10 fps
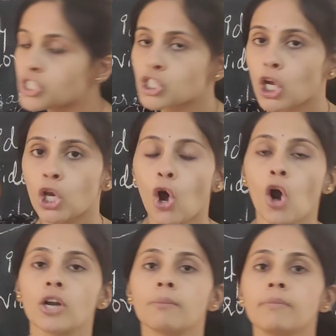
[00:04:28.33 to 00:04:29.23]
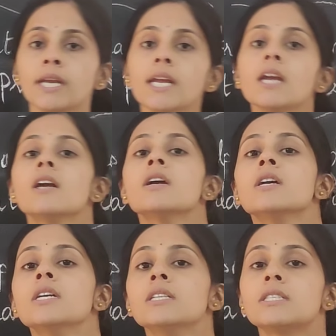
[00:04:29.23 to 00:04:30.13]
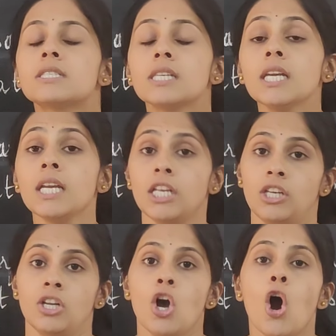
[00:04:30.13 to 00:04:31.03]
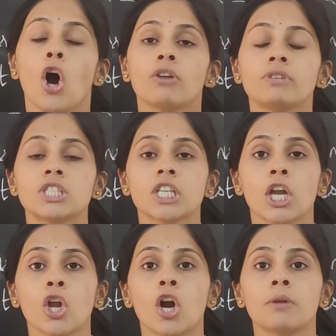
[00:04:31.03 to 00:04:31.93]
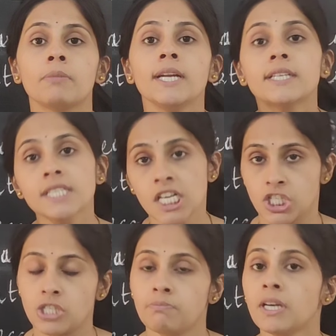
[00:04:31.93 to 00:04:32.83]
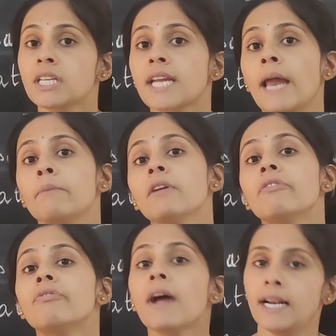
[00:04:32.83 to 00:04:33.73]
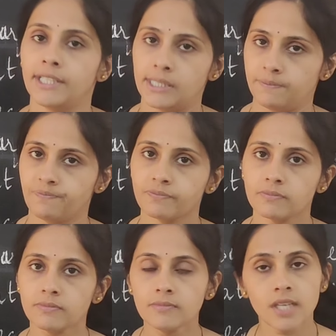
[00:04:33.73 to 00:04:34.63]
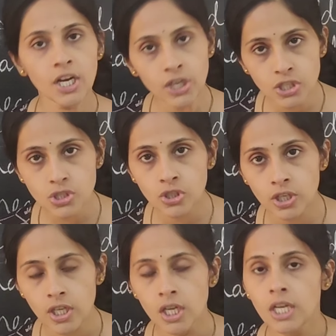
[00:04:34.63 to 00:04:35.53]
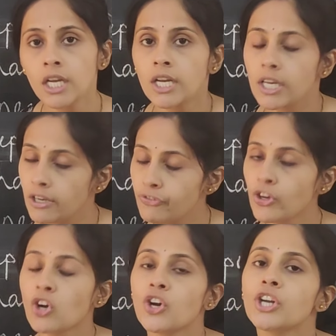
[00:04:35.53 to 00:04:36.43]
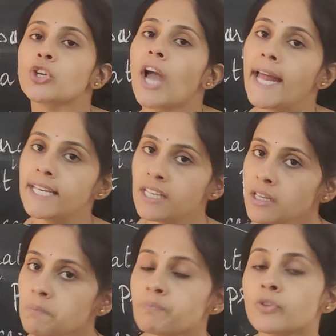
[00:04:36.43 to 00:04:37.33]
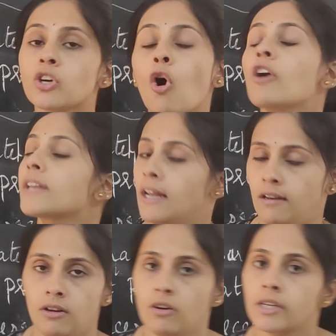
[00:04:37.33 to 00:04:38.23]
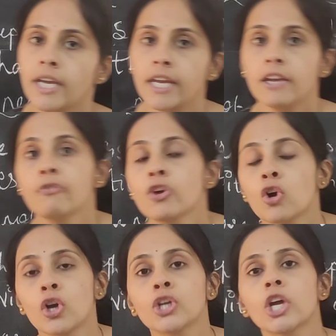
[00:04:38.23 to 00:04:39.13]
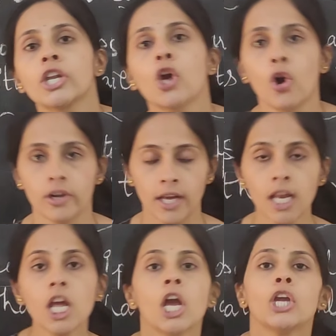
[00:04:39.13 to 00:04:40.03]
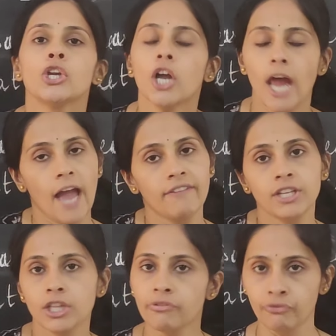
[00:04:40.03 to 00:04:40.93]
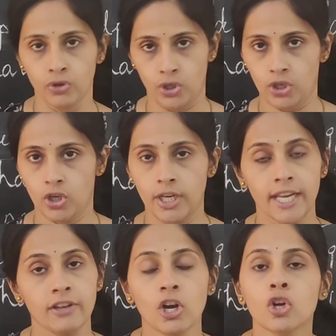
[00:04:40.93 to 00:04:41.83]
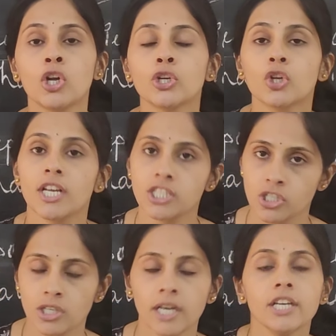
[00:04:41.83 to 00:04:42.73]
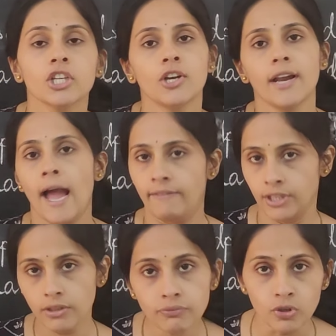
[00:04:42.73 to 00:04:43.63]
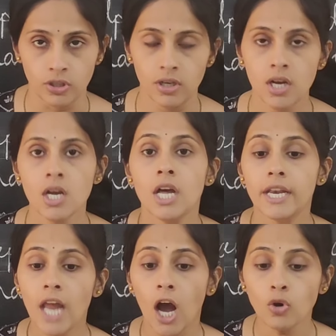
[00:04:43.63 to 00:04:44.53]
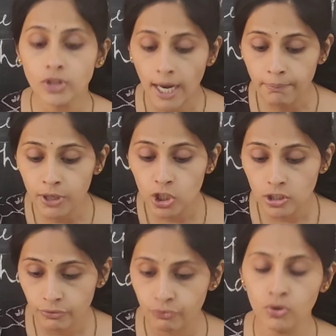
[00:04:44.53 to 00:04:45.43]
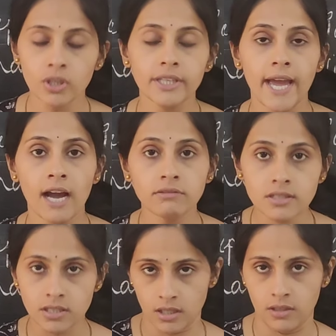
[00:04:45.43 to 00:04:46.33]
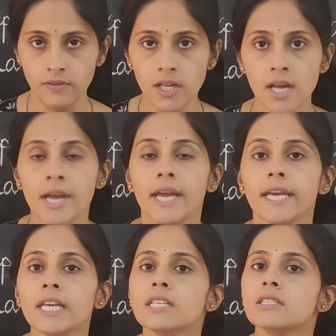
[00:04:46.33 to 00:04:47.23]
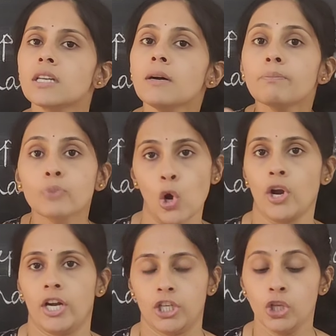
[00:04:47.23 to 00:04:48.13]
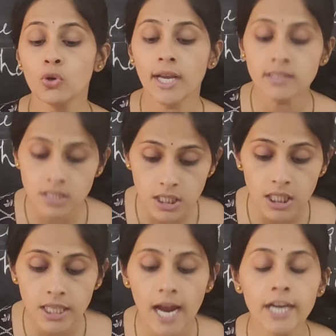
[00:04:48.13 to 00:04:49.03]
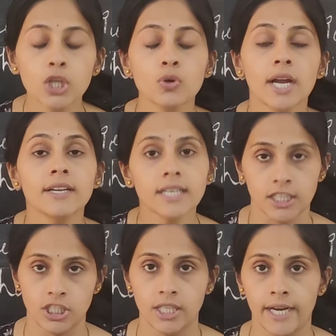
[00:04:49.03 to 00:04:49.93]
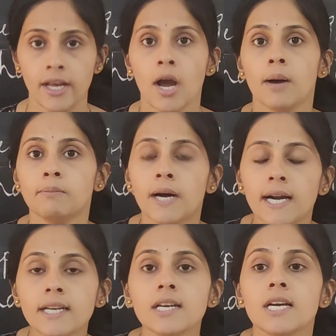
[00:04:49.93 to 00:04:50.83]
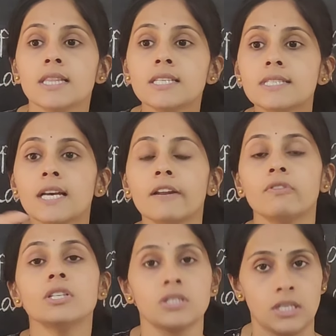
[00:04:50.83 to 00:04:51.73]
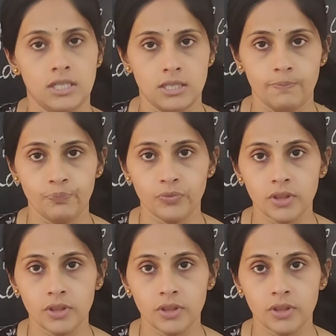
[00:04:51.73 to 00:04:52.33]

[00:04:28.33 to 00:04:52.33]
which cannot be seen or which cannot be touched but can be felt. Understood? If you are going to any hotel, okay, if you are going to any hotel, you are having the food, okay, you are going to restaurant, you are having the food. Now that particular food they have served is the product. You can see that, you can touch that, but the services